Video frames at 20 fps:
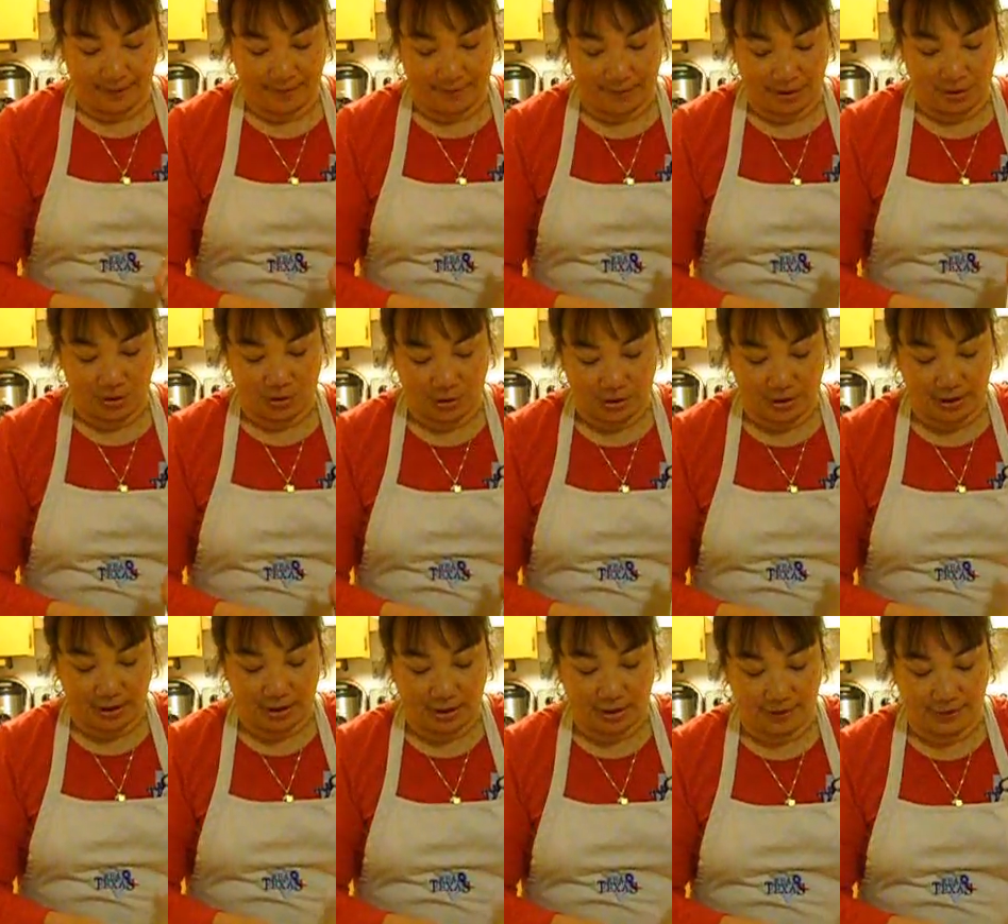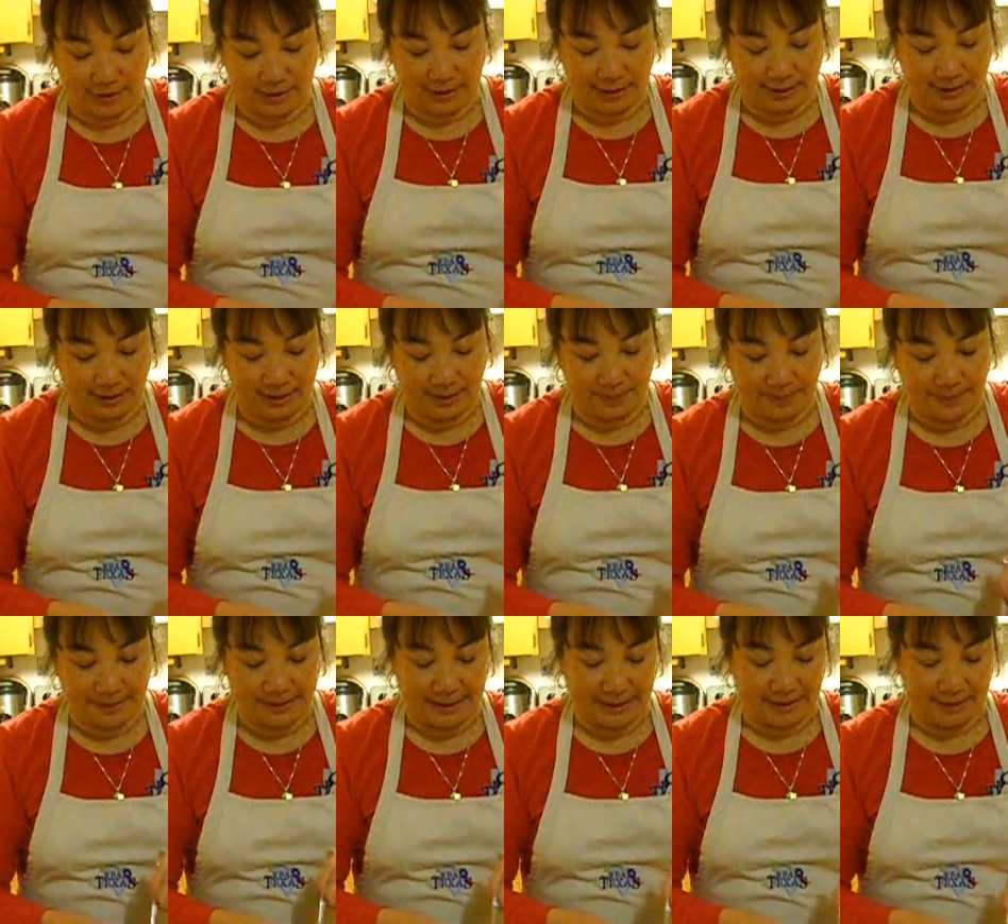Make sure you get all the little
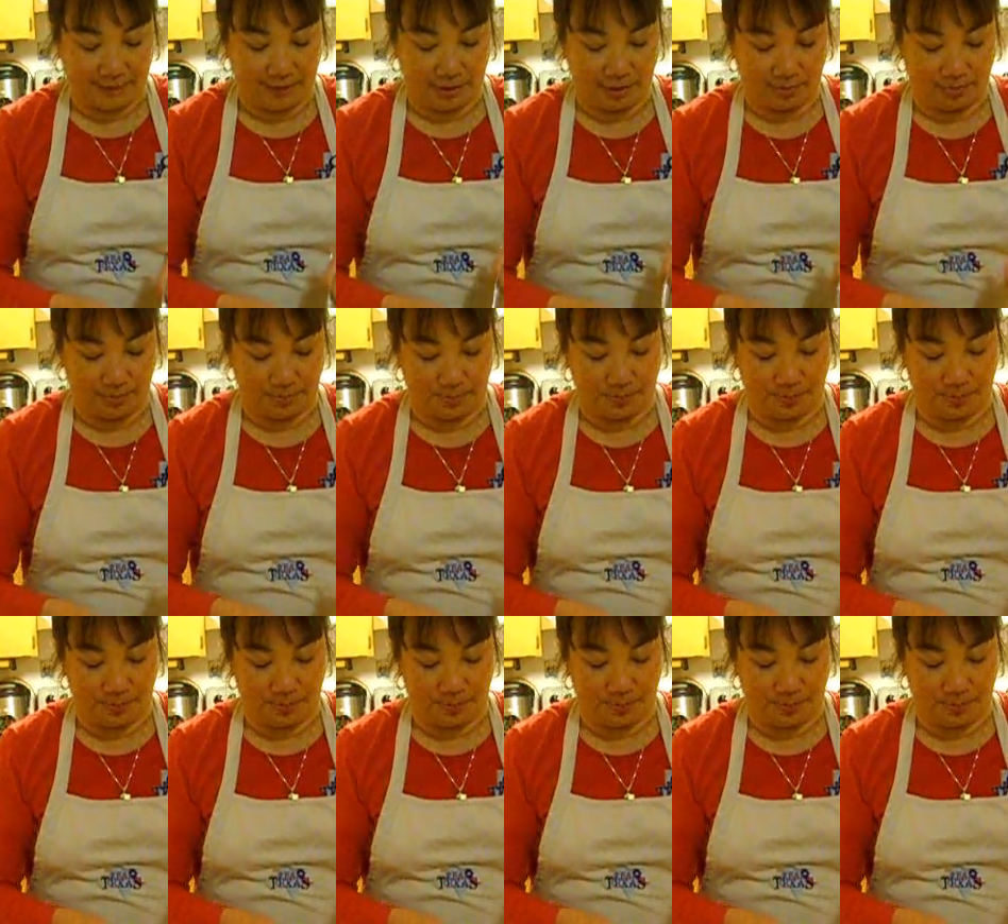lumps out of your